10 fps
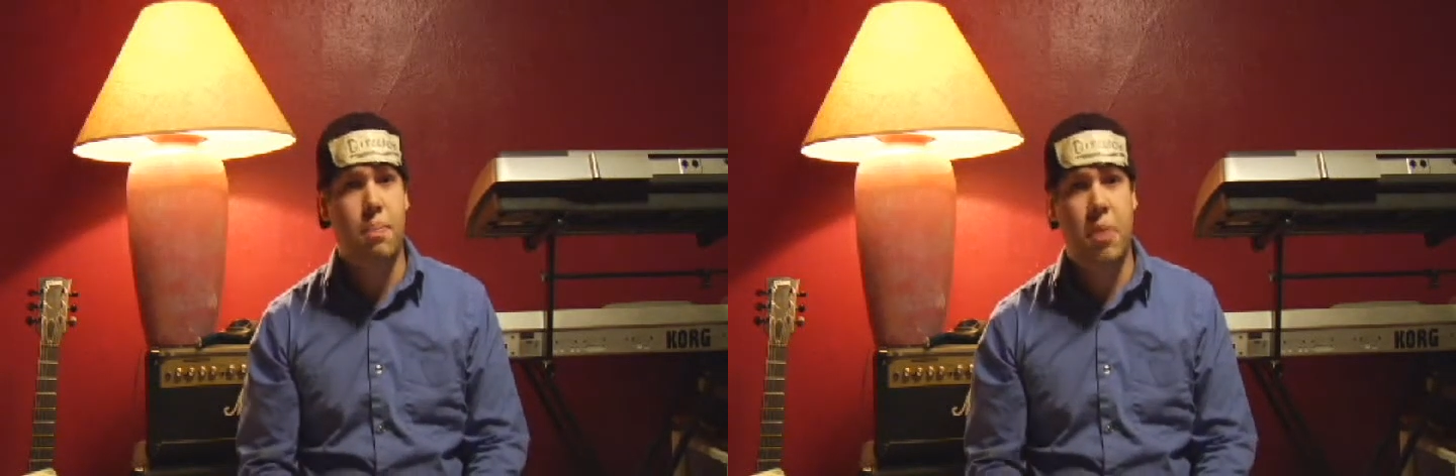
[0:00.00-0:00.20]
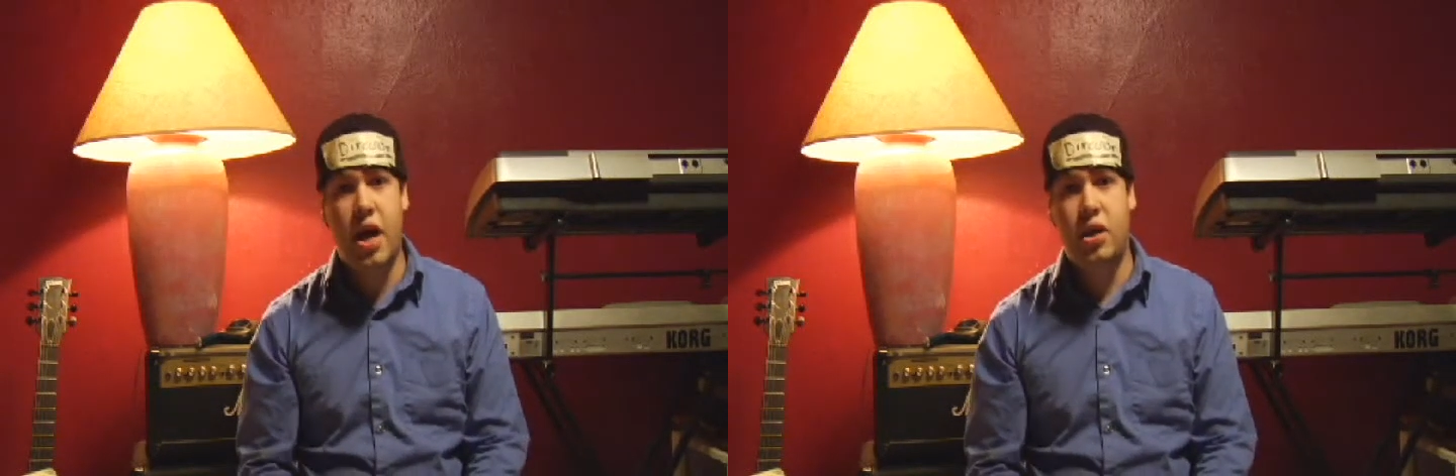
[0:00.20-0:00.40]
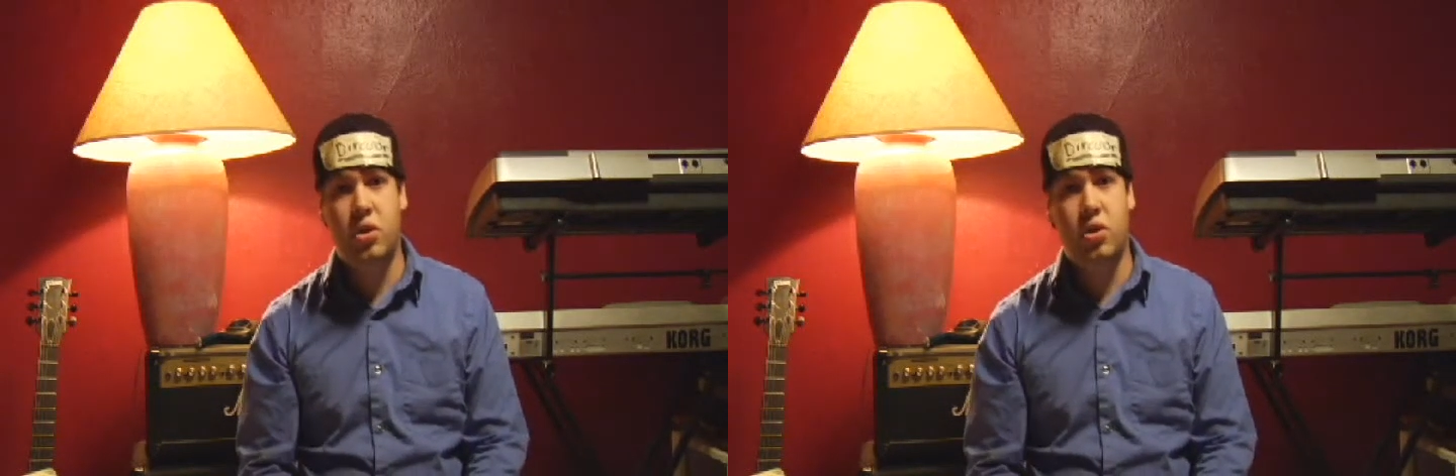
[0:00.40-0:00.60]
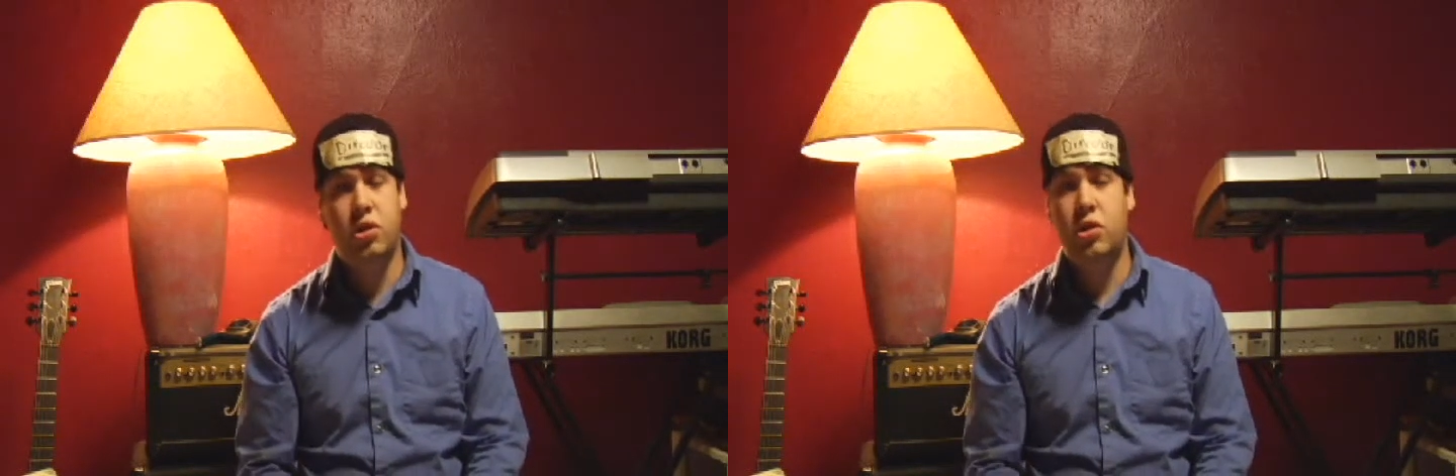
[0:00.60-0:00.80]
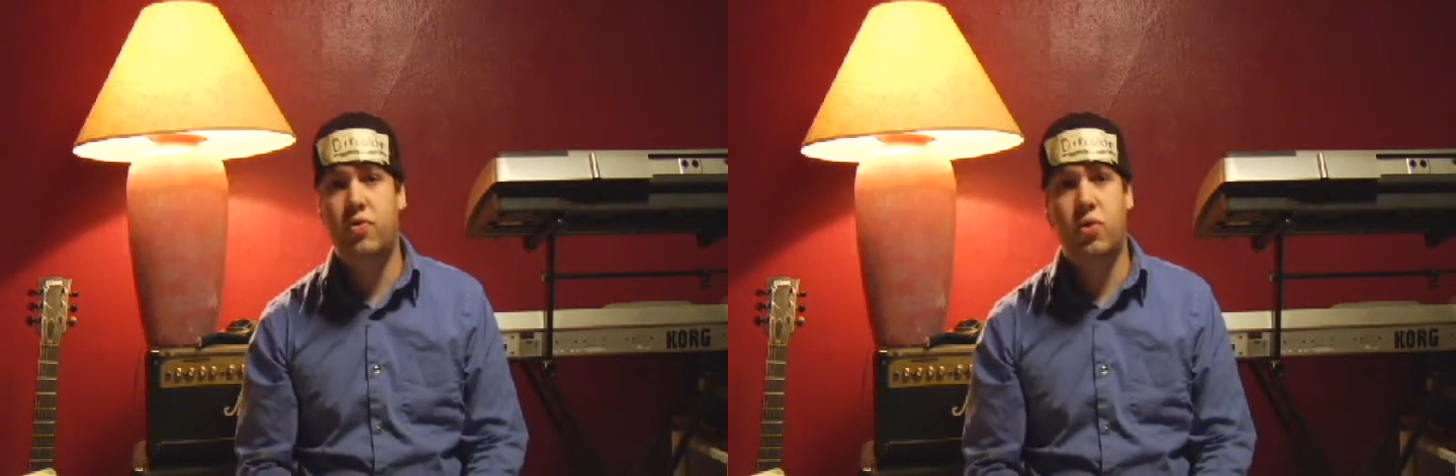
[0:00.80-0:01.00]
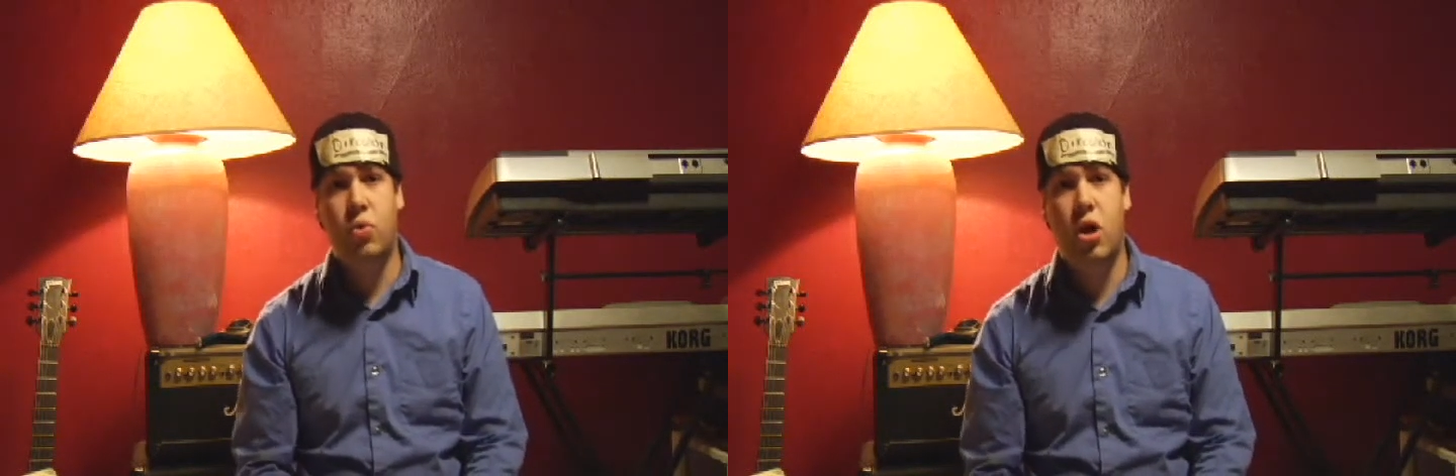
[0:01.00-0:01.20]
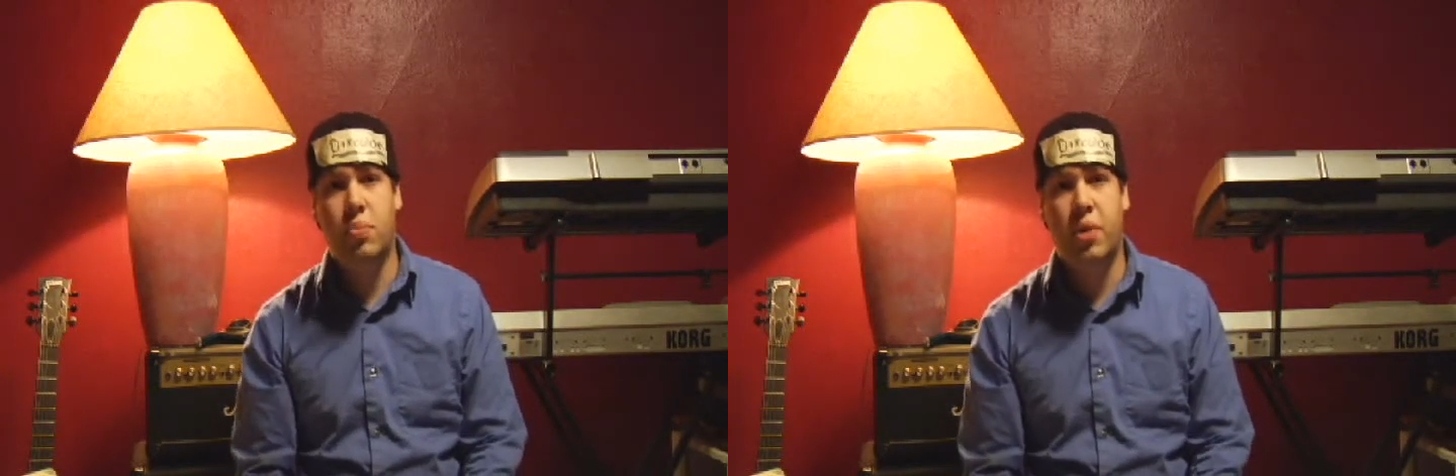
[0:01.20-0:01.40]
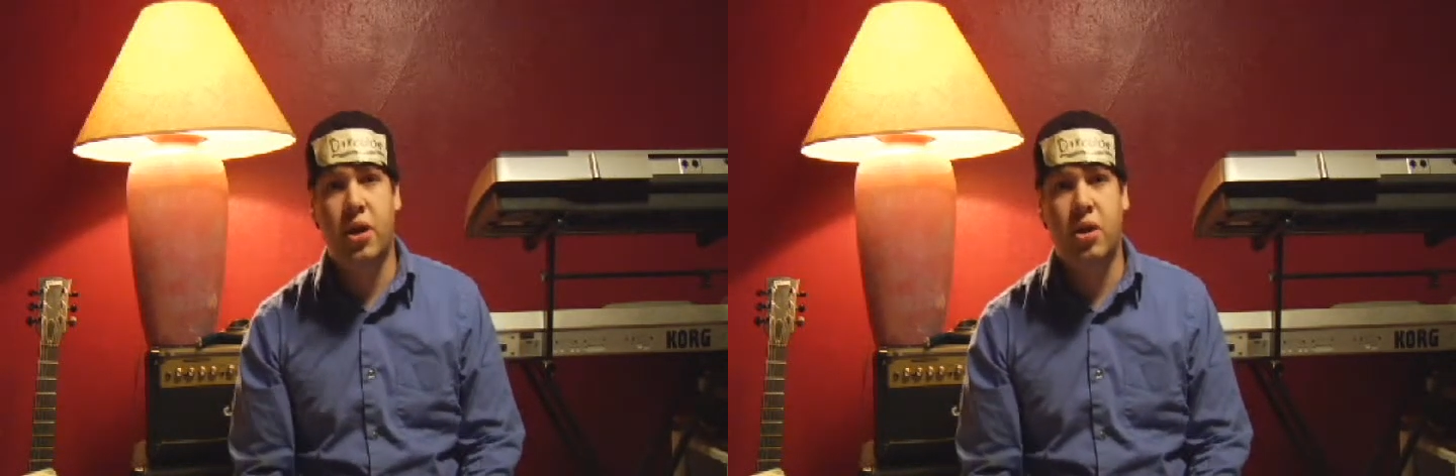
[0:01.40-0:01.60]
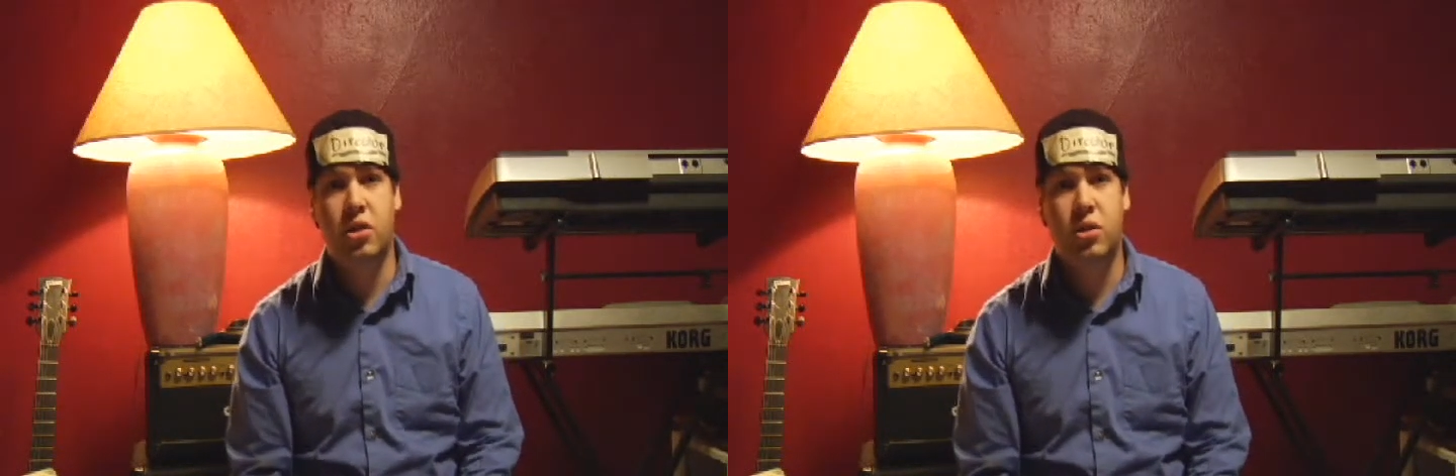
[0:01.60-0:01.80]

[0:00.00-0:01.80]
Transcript: Madden, and even Rock Band.